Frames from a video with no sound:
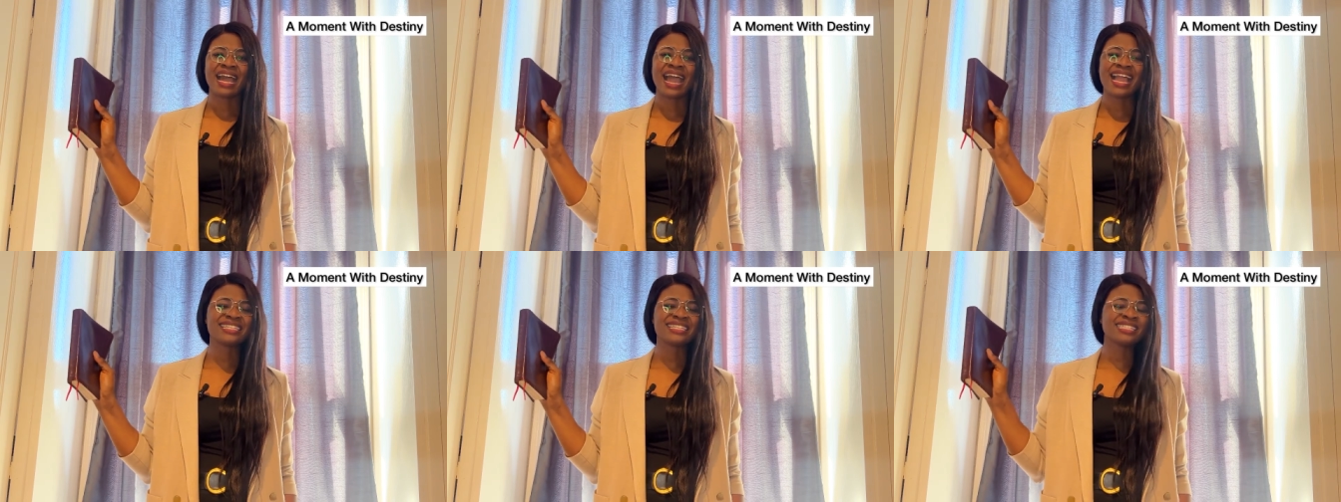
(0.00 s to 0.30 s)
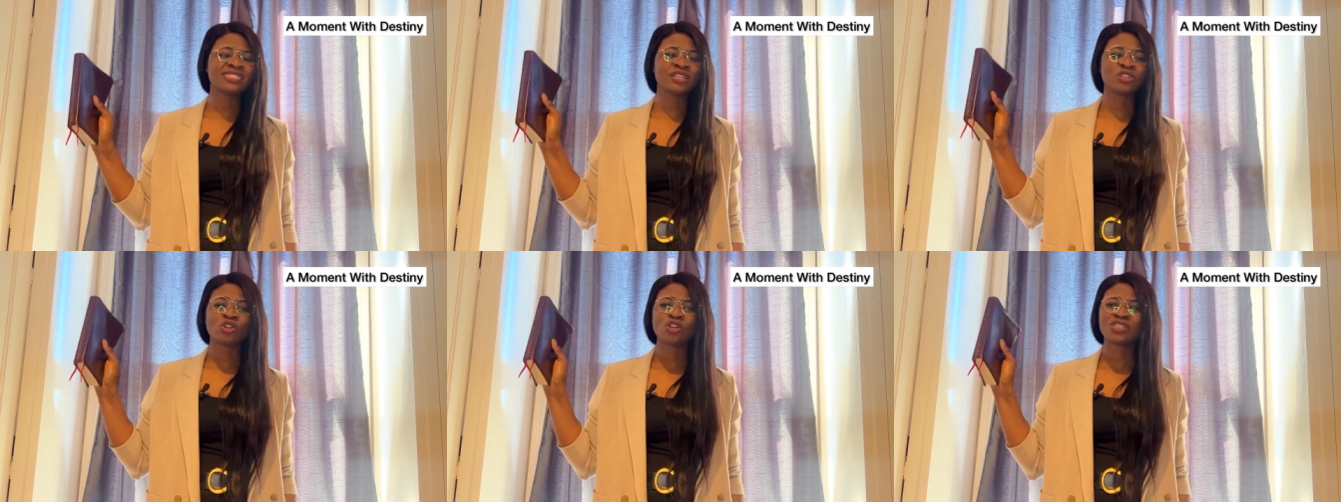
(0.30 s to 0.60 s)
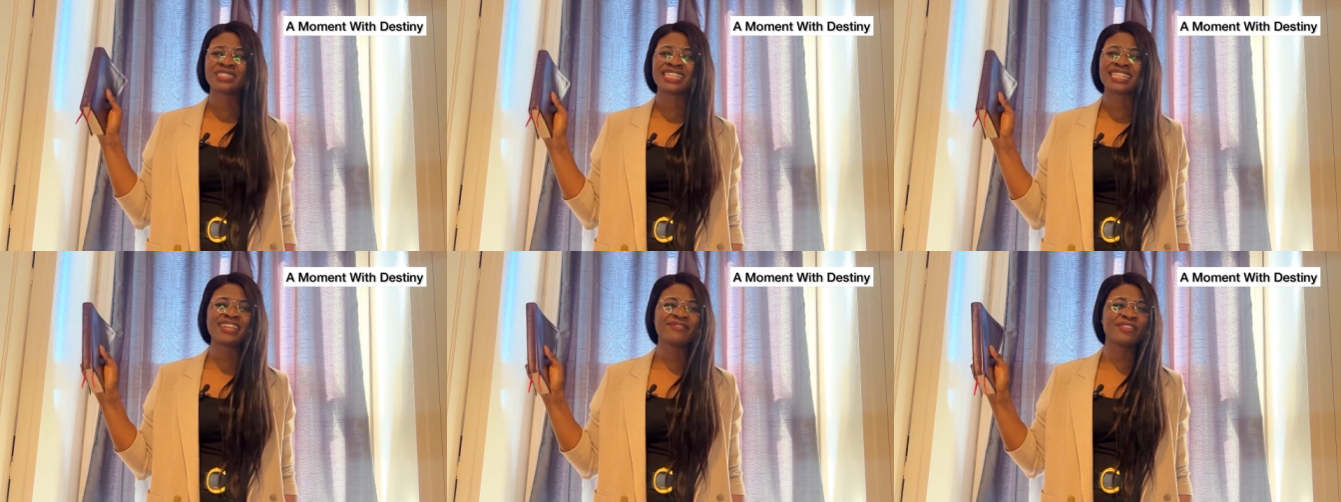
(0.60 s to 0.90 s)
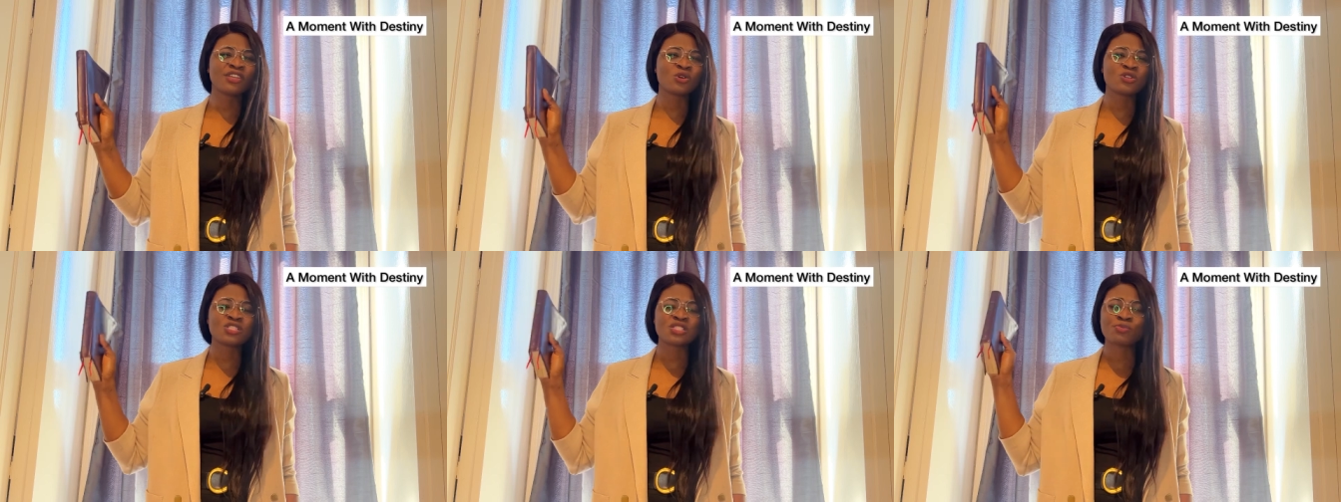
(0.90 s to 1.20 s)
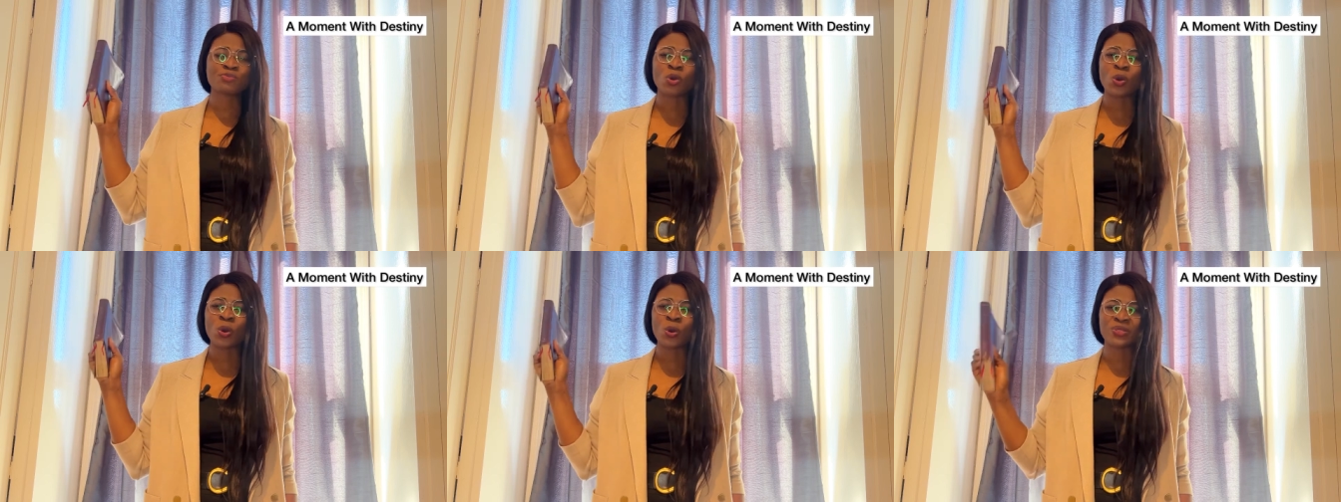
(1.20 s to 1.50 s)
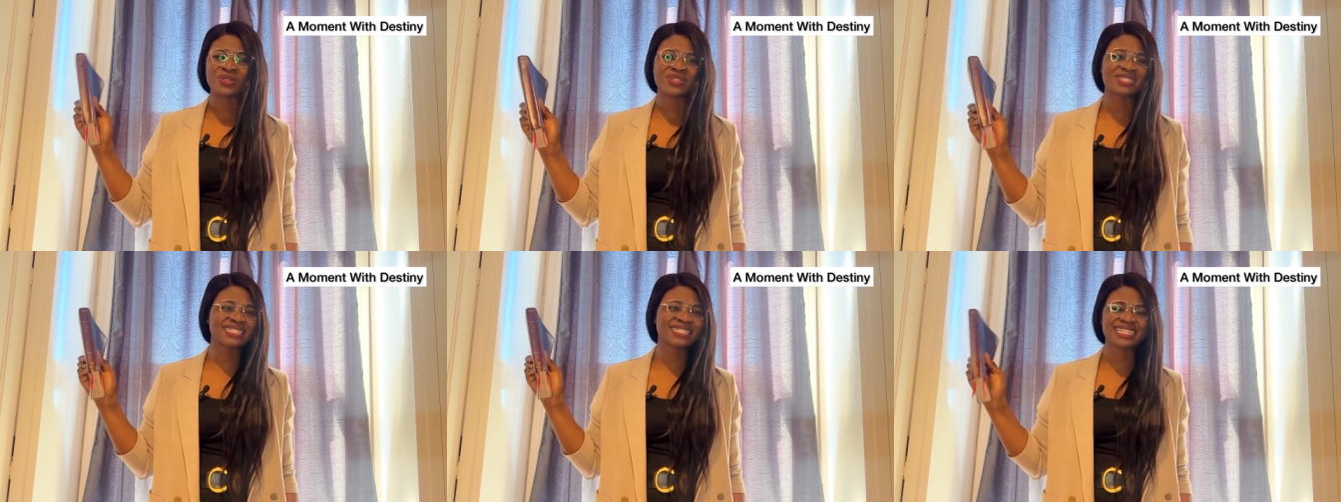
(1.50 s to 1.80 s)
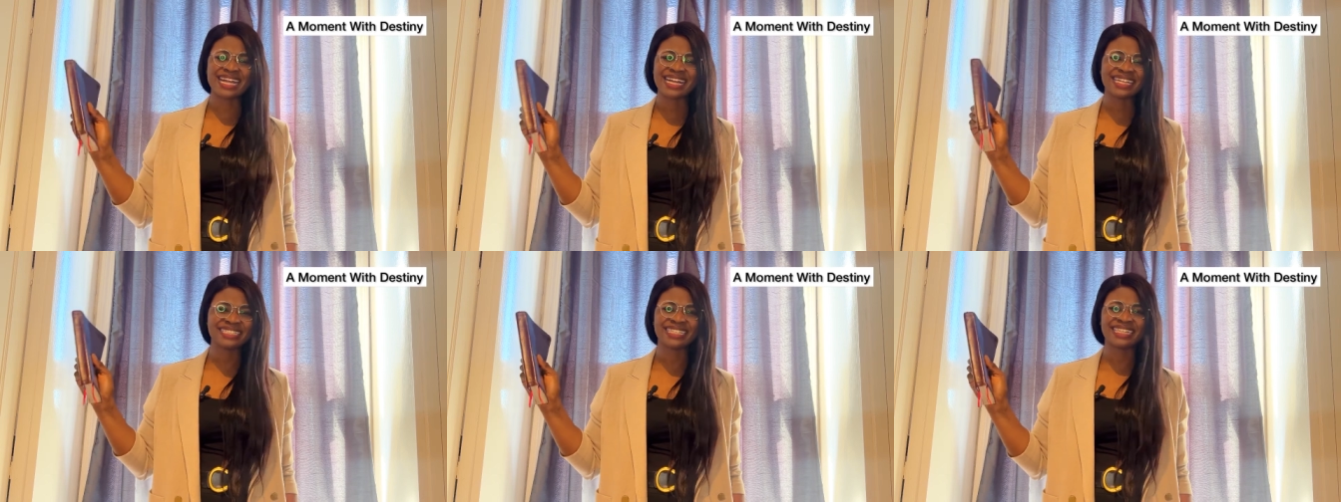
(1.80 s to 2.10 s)
I said the Lord giving us more
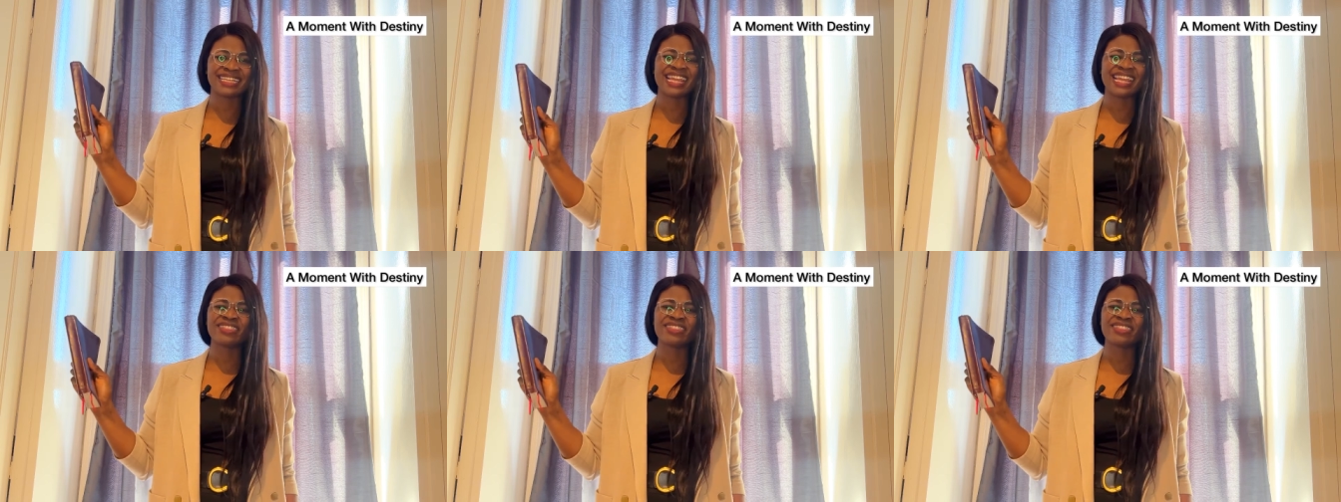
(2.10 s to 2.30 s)
understanding